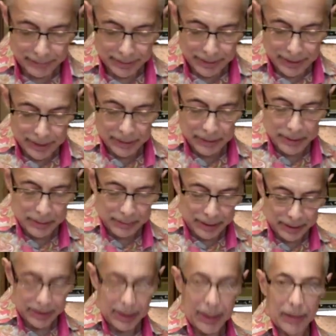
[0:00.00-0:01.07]
So this is
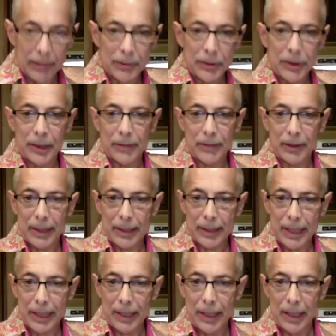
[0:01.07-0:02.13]
what I will serve it like
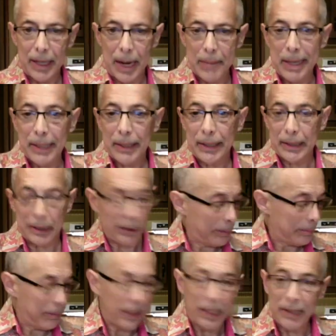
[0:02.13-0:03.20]
that. I make like a little
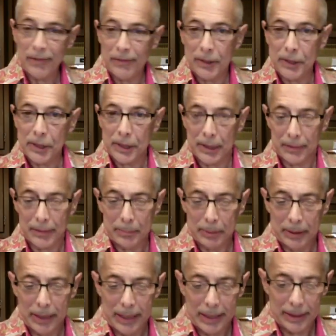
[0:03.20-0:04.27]
mini version of the
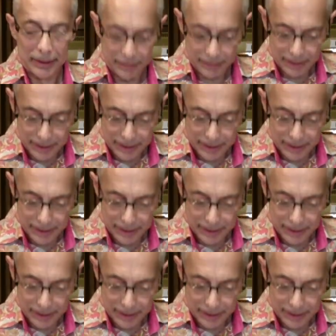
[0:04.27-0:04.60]
platter.